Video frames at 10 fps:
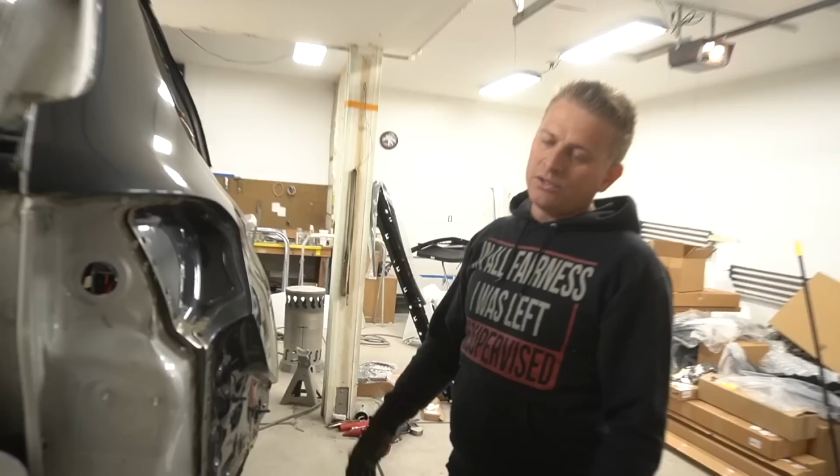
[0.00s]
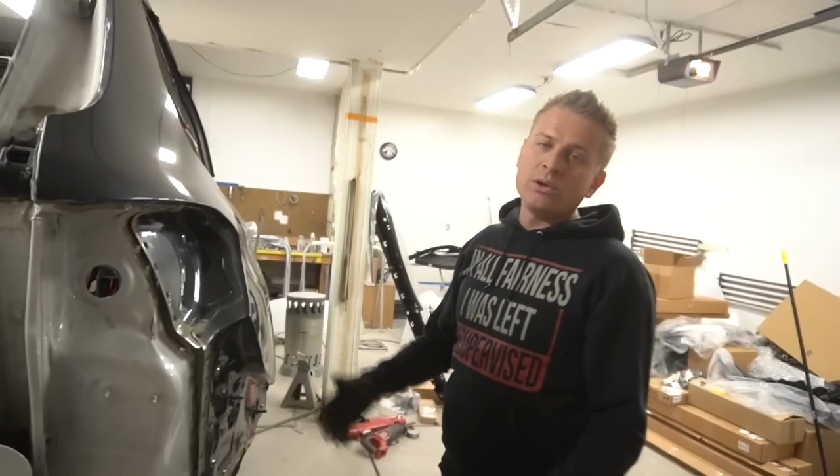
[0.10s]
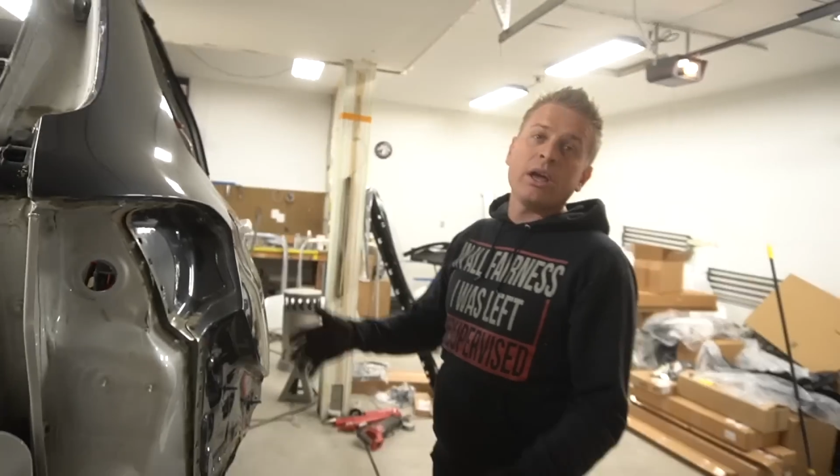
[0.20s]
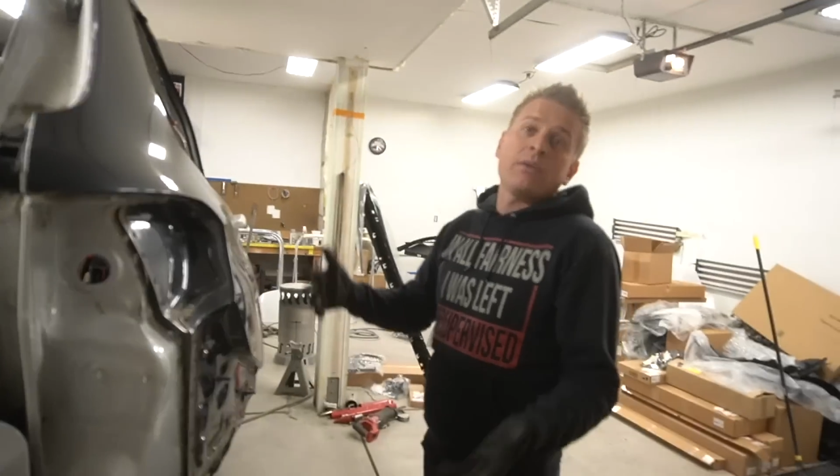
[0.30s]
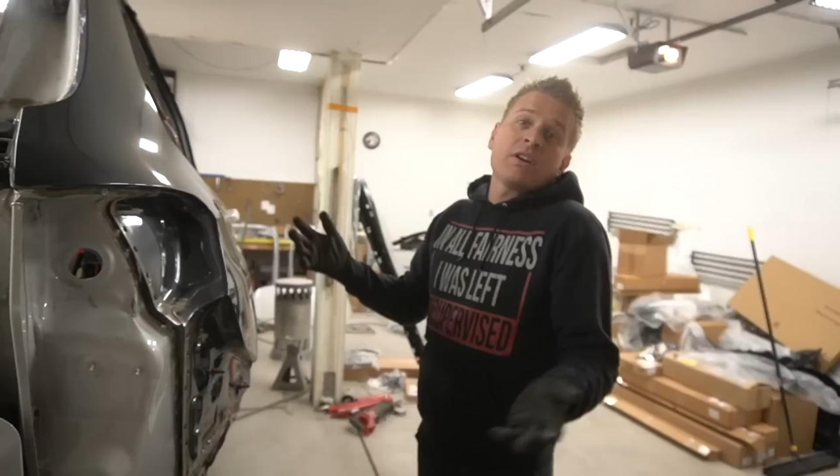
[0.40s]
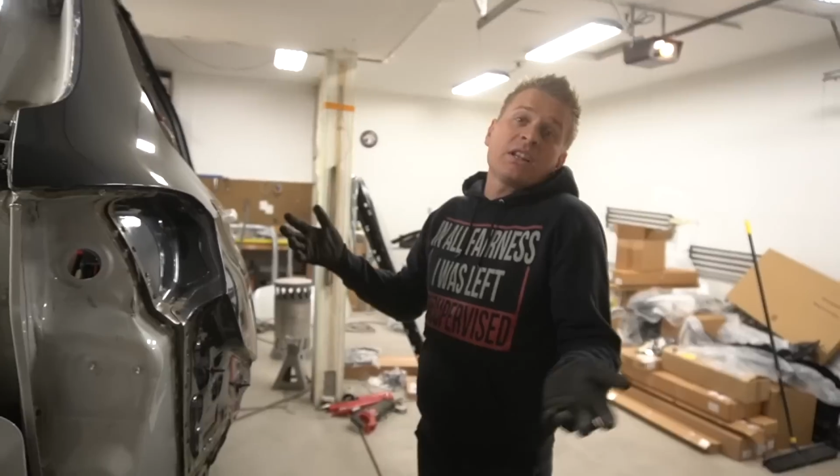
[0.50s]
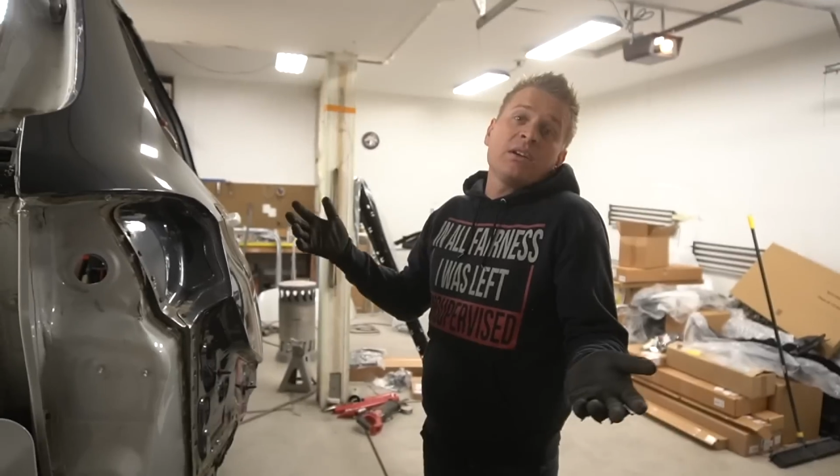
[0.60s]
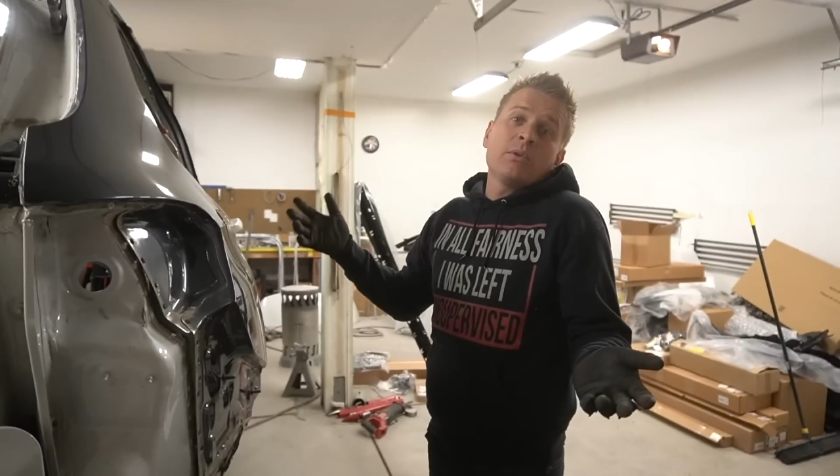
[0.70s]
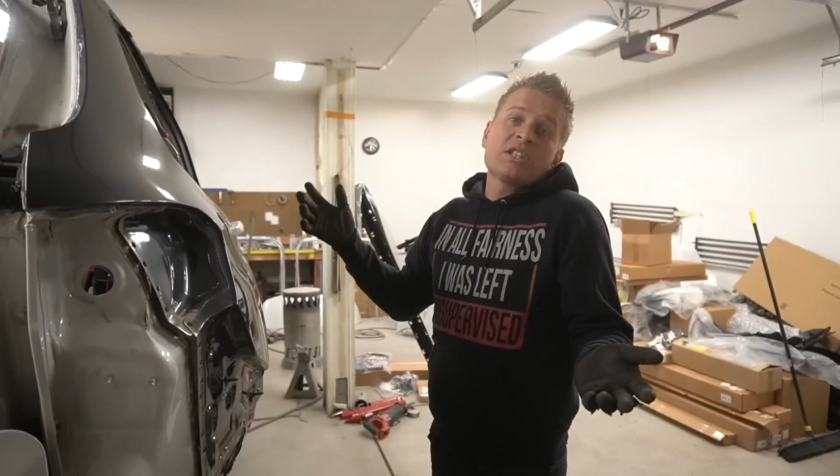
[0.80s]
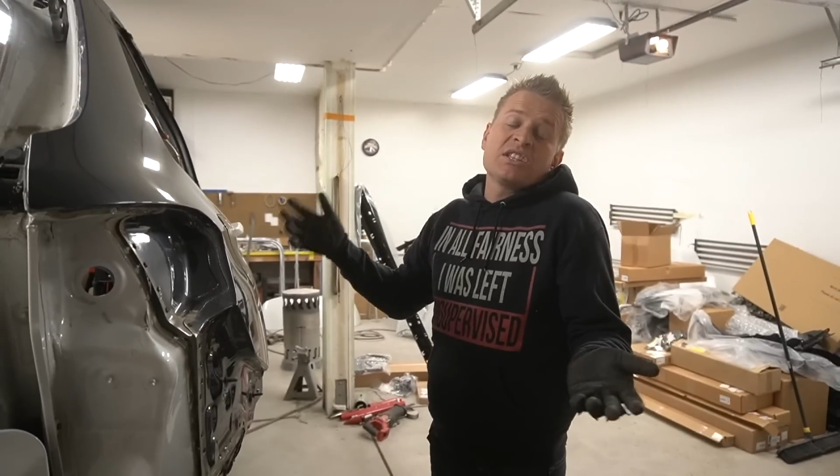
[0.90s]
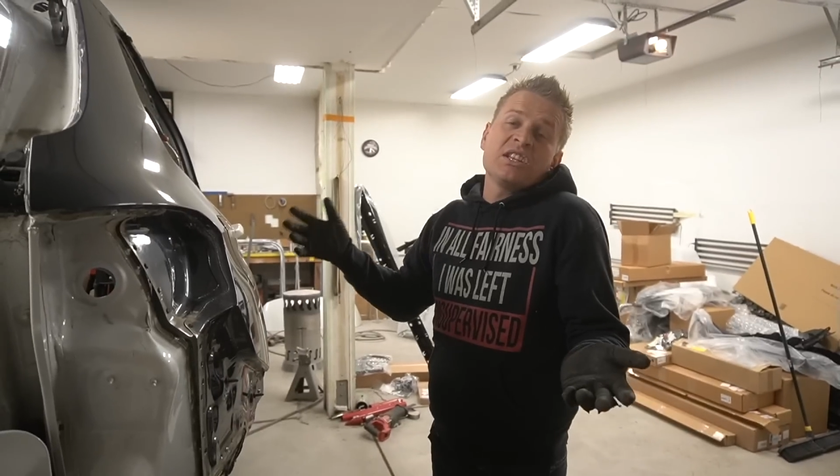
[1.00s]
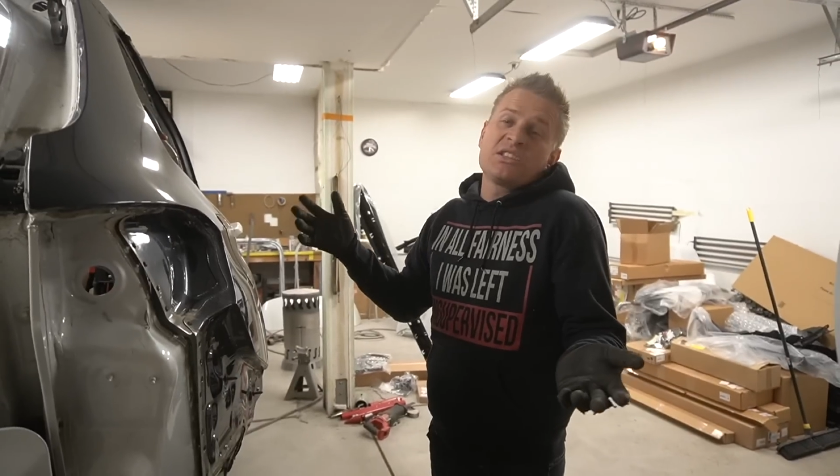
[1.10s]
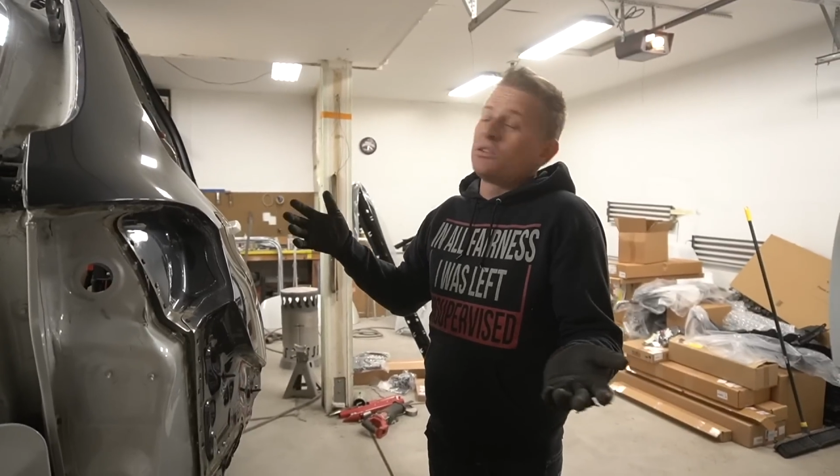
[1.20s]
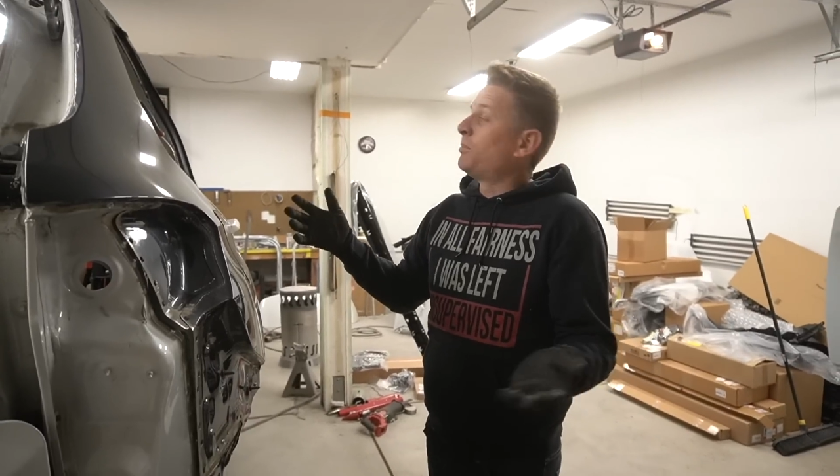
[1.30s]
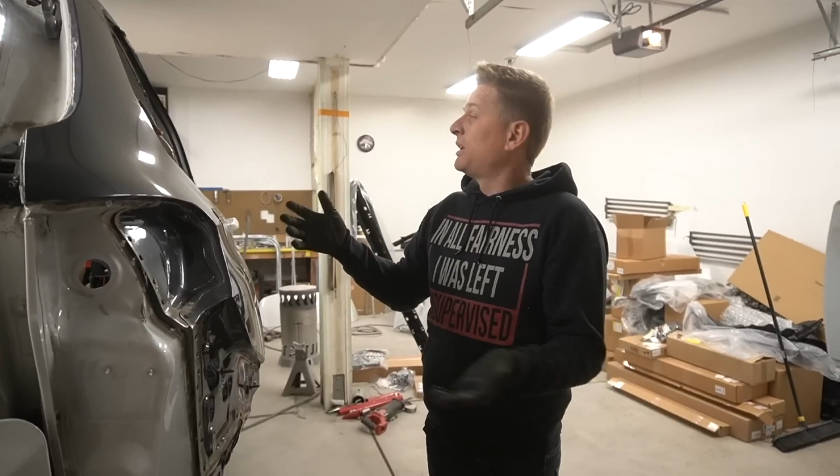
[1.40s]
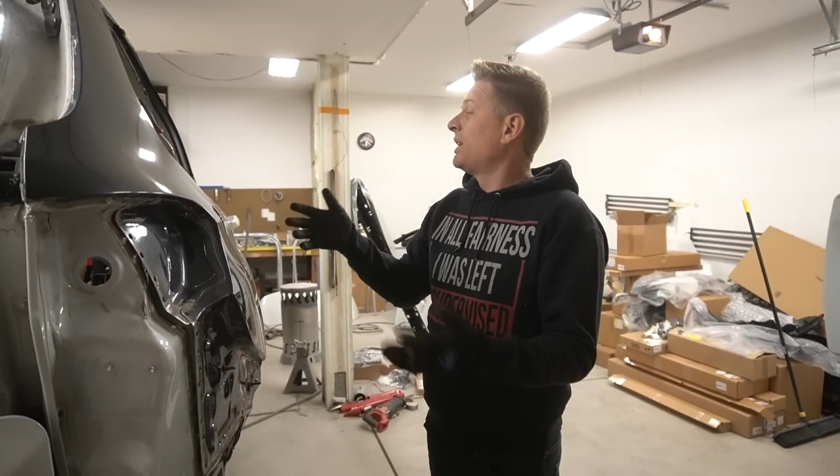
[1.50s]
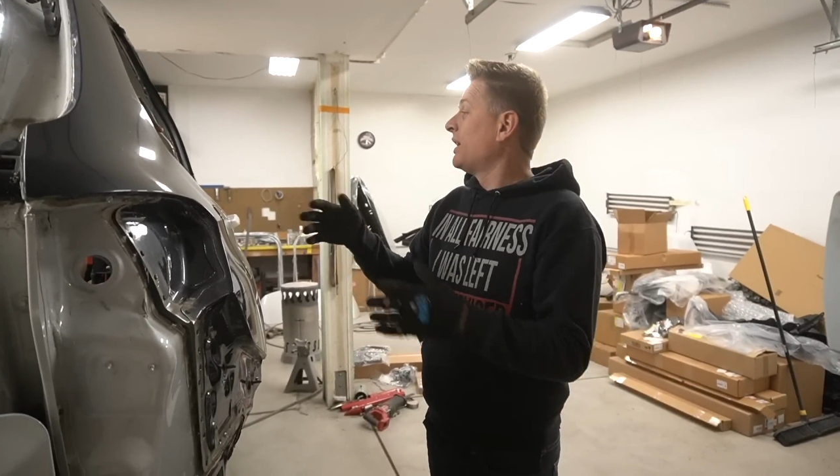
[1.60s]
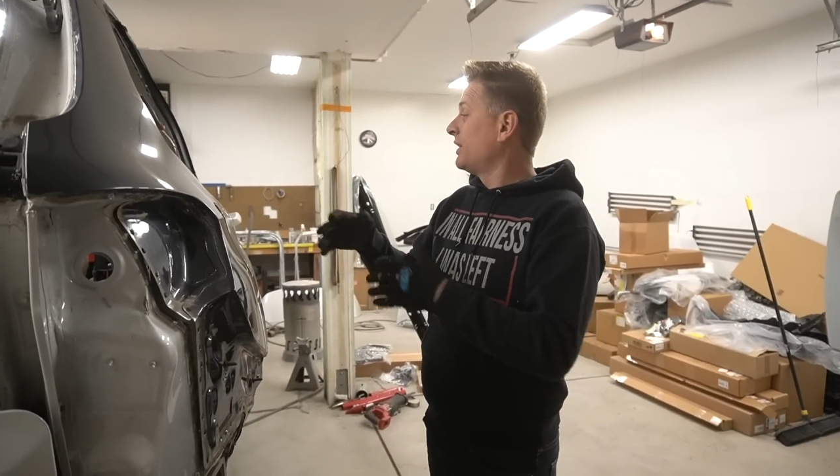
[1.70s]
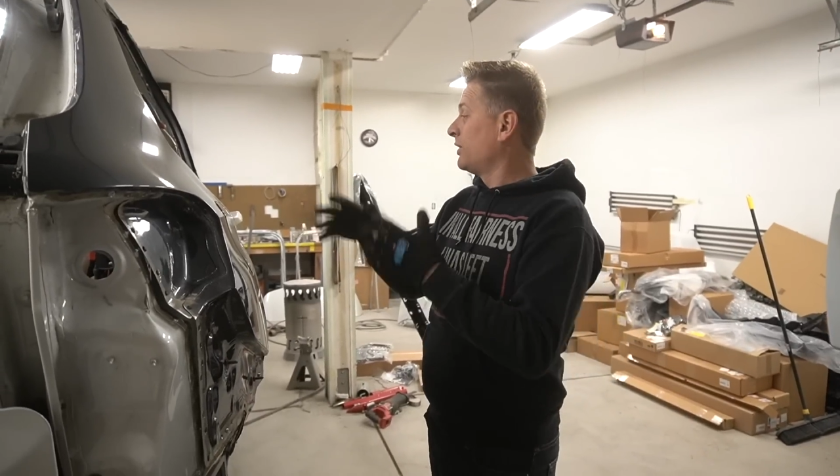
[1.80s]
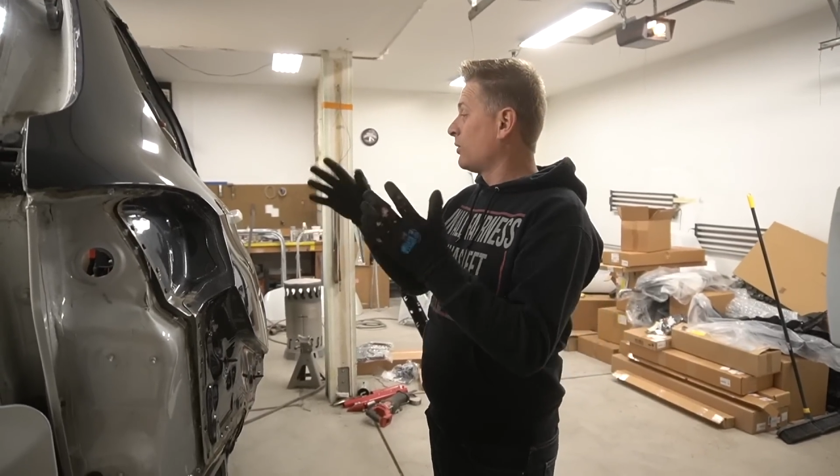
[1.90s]
do everything what needs to be
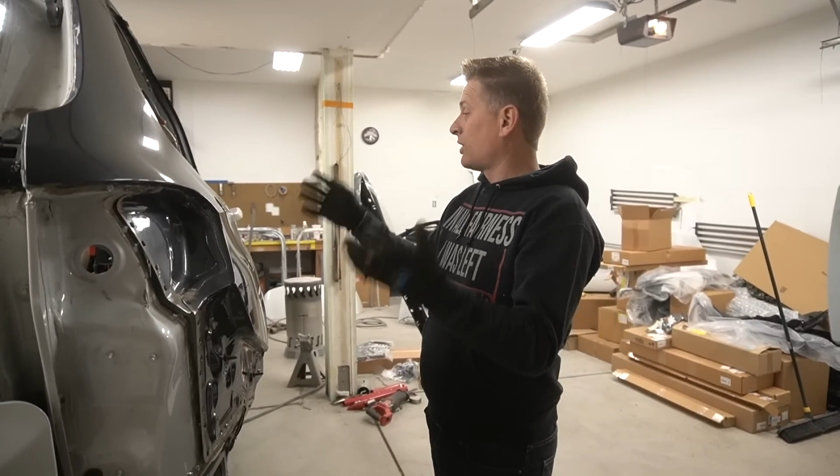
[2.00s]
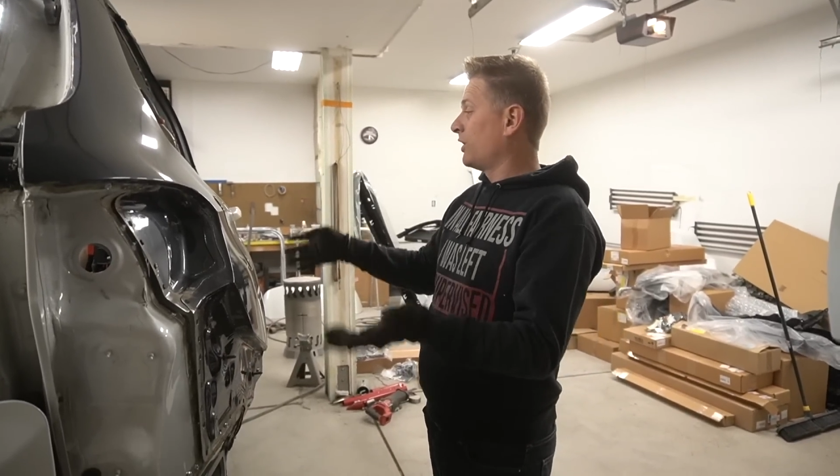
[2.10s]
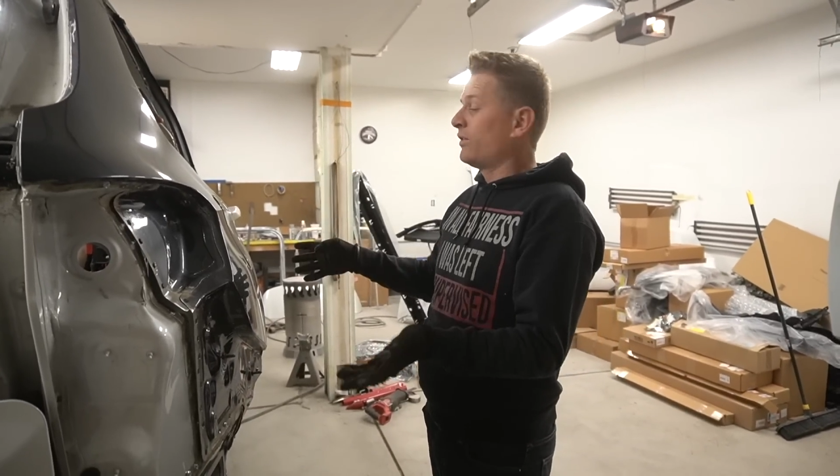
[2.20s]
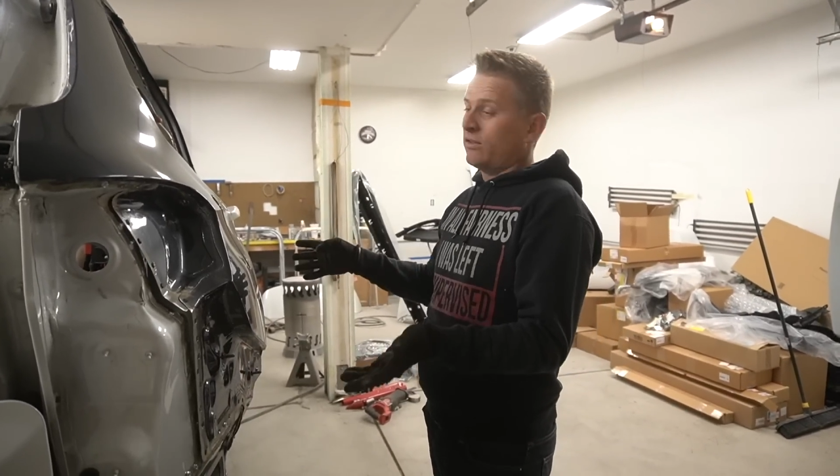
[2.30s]
done in order